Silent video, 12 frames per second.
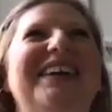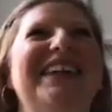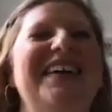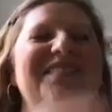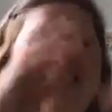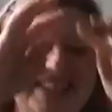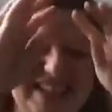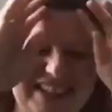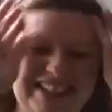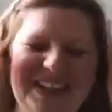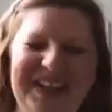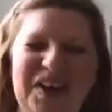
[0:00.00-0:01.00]
that visa.
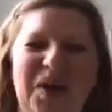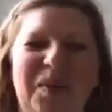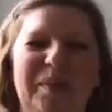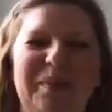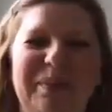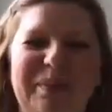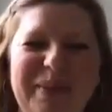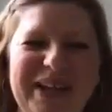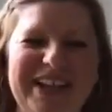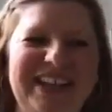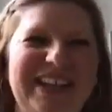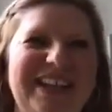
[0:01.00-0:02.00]
But
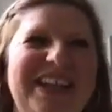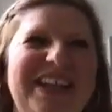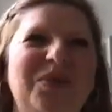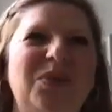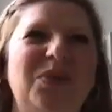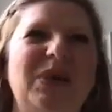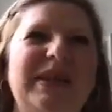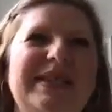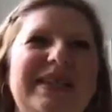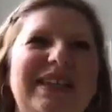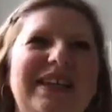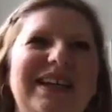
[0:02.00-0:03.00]
it
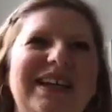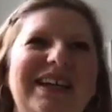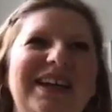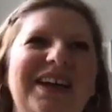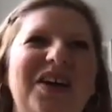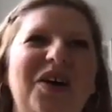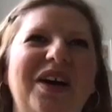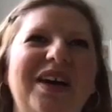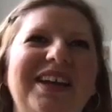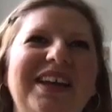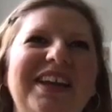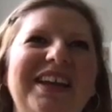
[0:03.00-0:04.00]
was
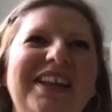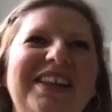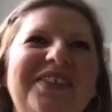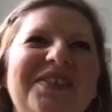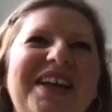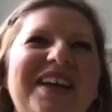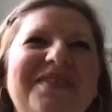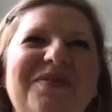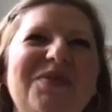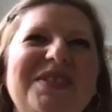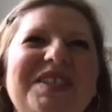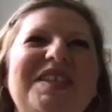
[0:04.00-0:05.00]

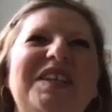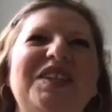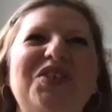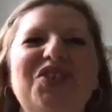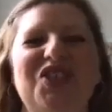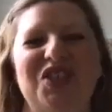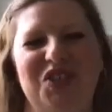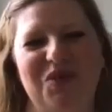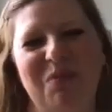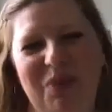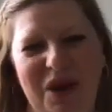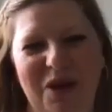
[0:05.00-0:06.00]
a solution to a
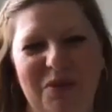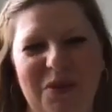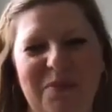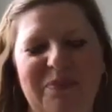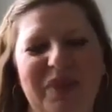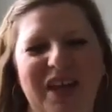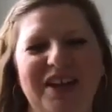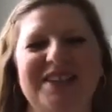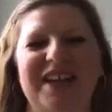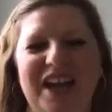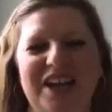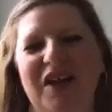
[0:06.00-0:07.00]
problem. And it's
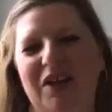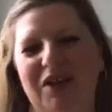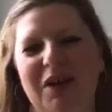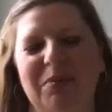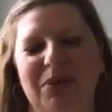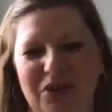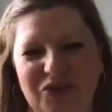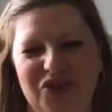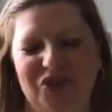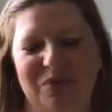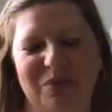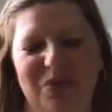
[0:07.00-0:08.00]
kind of how I
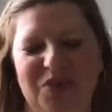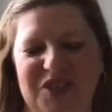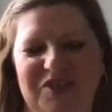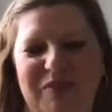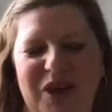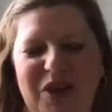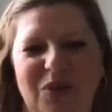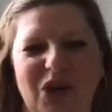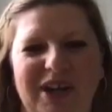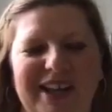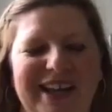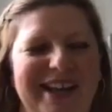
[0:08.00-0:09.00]
approach most of my
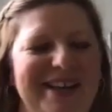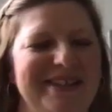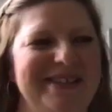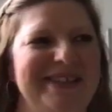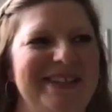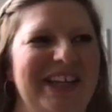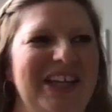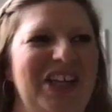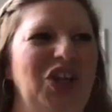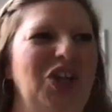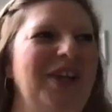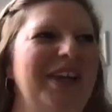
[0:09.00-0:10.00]
work is
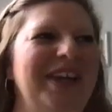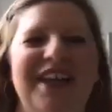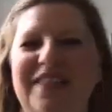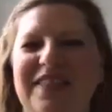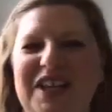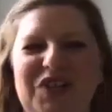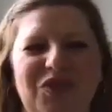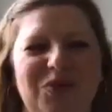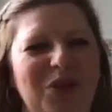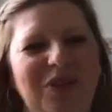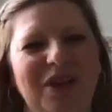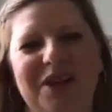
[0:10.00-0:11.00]
looking at things from
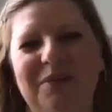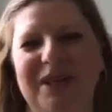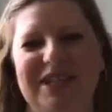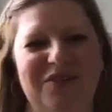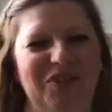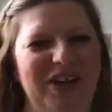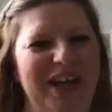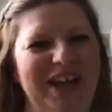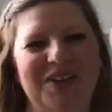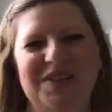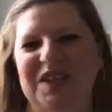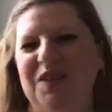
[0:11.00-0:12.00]
incredibly different
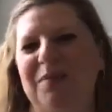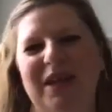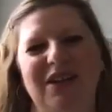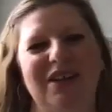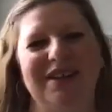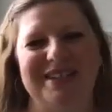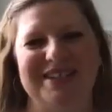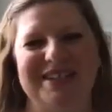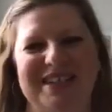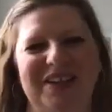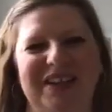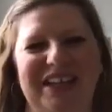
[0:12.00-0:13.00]
angles that you may not
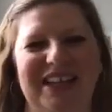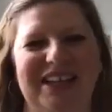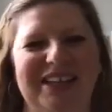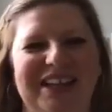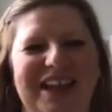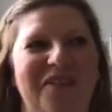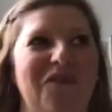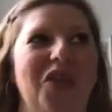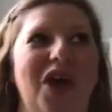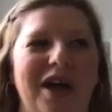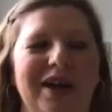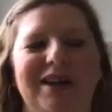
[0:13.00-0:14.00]
necessarily have
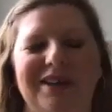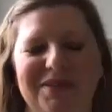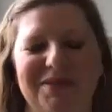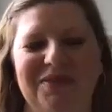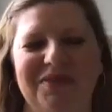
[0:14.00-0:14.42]
thought of,